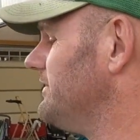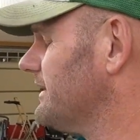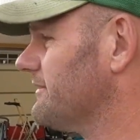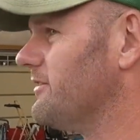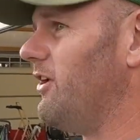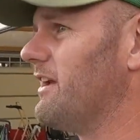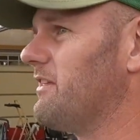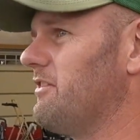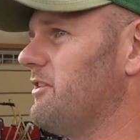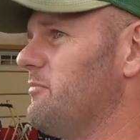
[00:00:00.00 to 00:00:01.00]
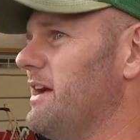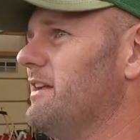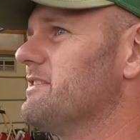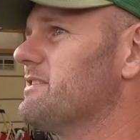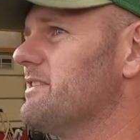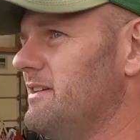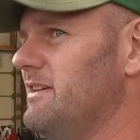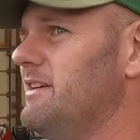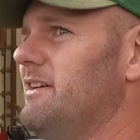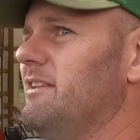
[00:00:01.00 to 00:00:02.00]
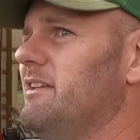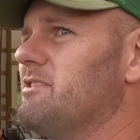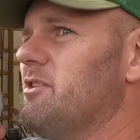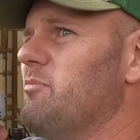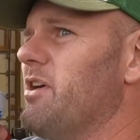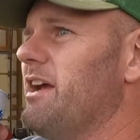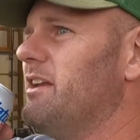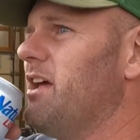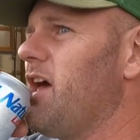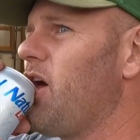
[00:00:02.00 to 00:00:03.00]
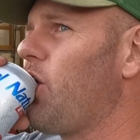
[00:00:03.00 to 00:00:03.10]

evening, all I can think about is, let's go, Brandon.